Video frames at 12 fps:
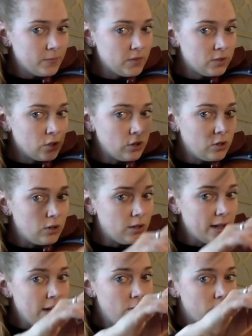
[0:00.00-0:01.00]
Circle
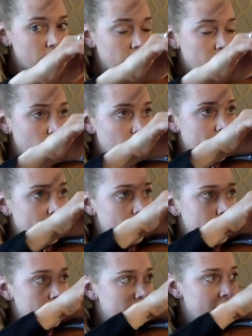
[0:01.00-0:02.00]
out and
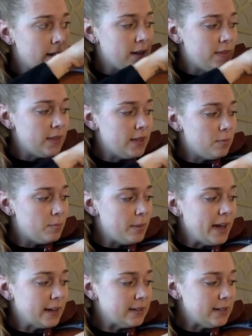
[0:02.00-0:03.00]
away, and then
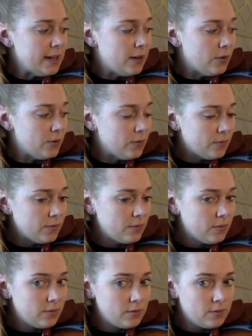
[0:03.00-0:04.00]
back down.
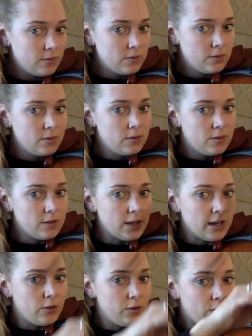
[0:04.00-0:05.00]

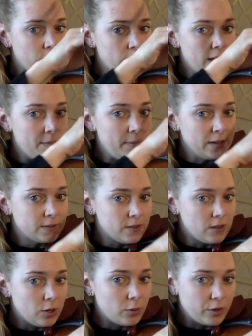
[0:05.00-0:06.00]
Out and away, back to the
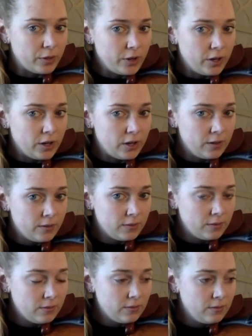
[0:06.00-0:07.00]
lower third.
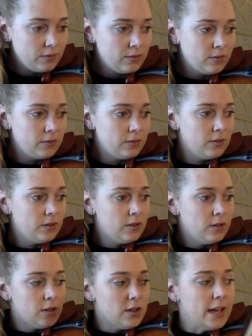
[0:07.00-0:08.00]

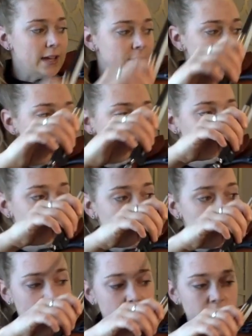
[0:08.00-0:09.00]
As you're doing
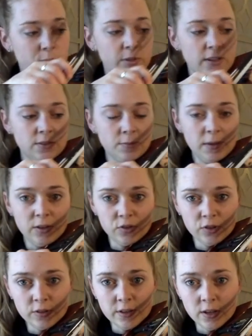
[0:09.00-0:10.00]
this, please make
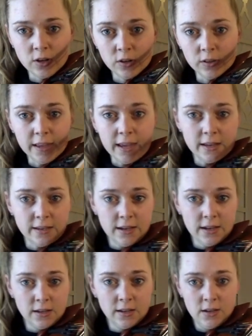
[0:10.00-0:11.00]
sure that you're
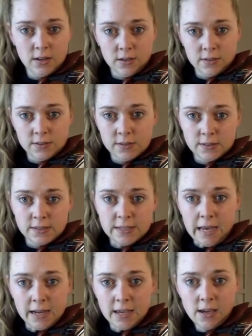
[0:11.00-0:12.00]
landing
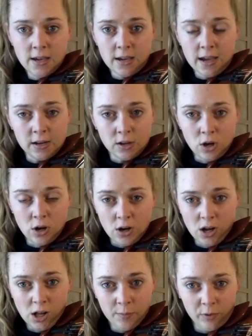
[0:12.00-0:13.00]
steady and
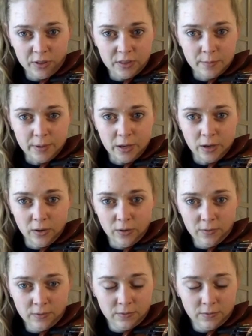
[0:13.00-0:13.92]
calm with the bow.